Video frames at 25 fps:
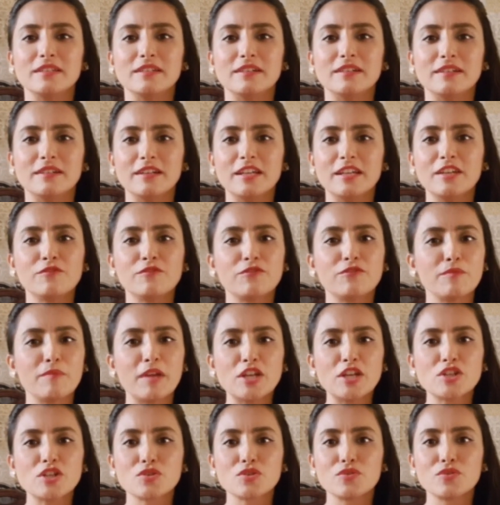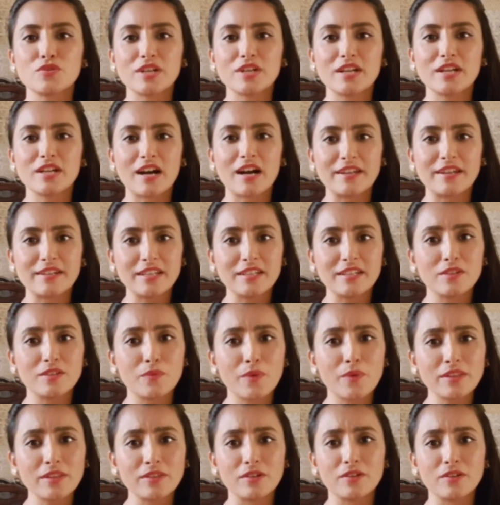information regarding the
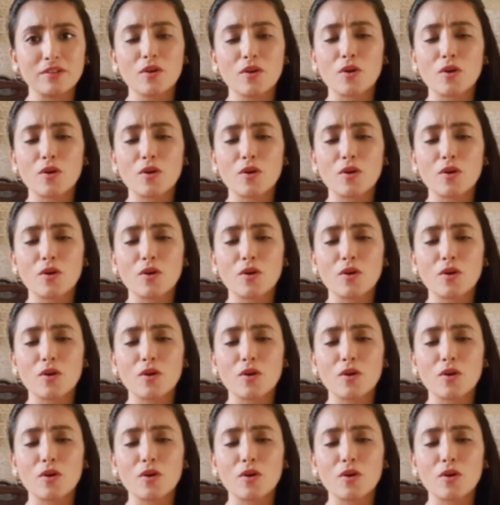weather or